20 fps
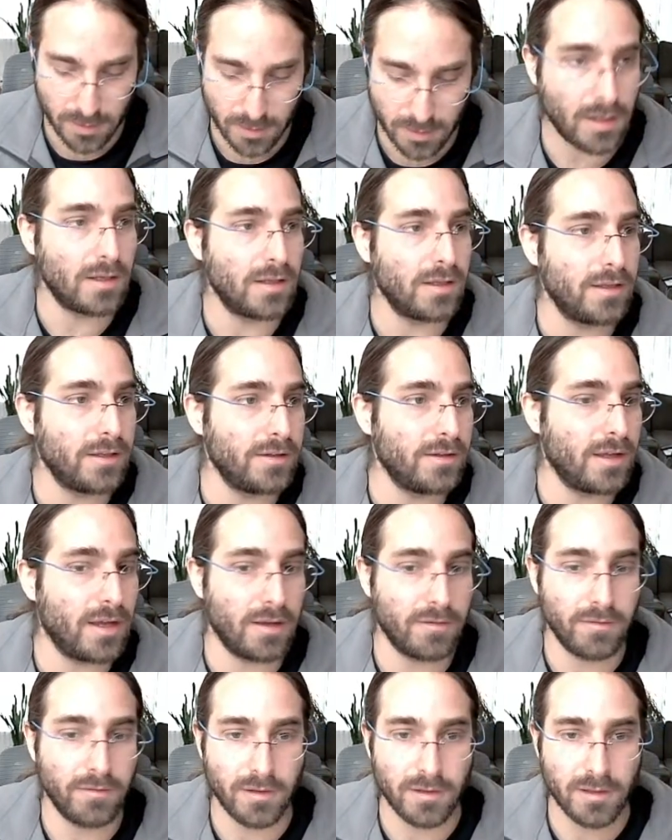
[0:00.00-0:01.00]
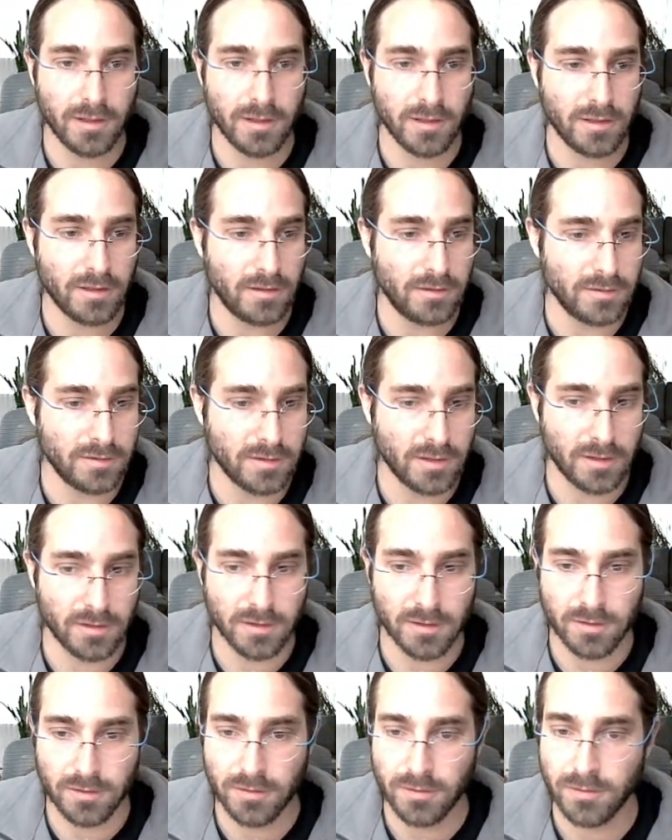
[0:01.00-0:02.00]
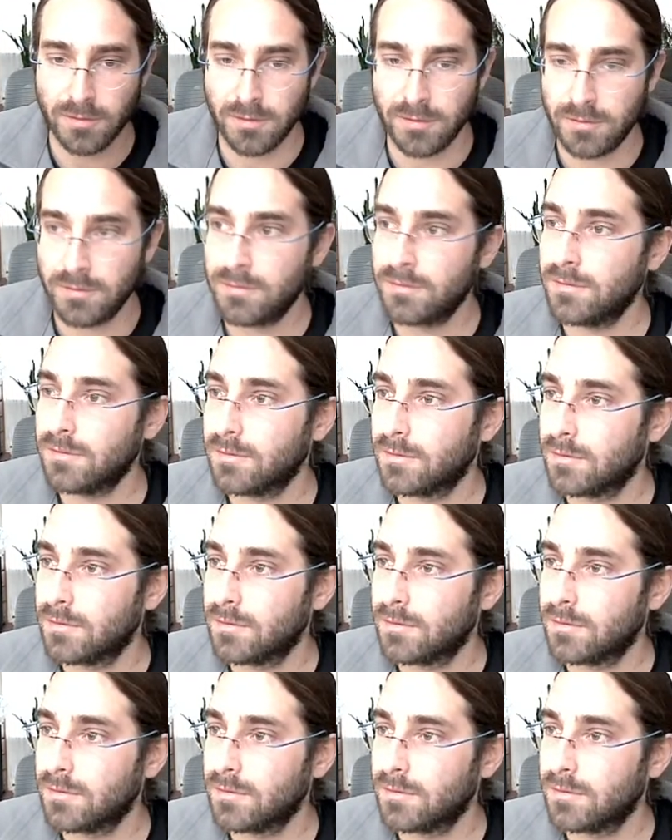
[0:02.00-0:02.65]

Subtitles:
I have the link. I'll send it to you.